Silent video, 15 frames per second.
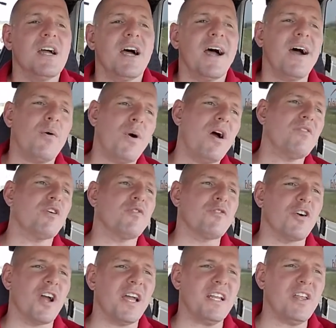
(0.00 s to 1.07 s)
However,
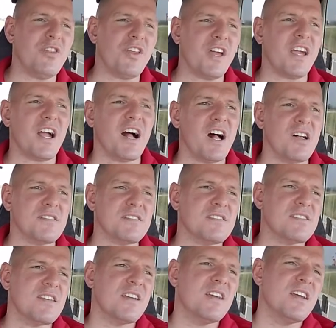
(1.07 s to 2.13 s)
for anything
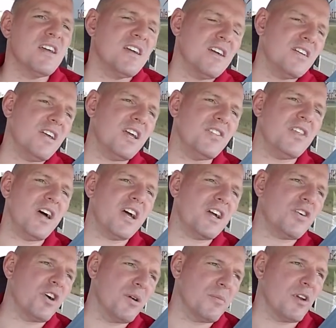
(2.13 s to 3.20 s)
else in the
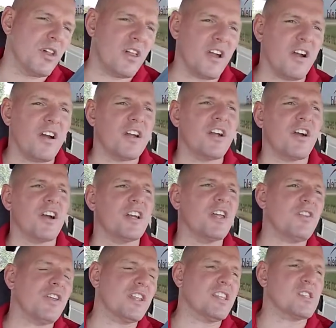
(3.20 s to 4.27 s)
criminal area or
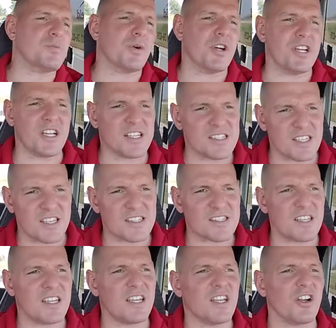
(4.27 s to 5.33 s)
anything that's
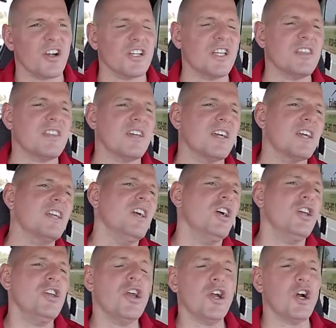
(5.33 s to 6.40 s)
pre-existing or
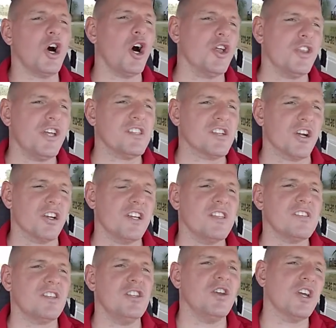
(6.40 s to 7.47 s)
anything, you can call the
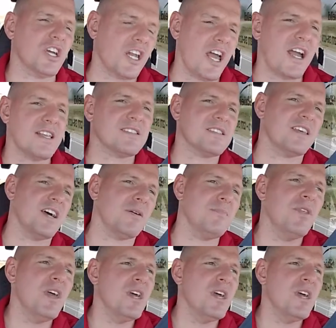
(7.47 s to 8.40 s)
attorneys and you can ask them,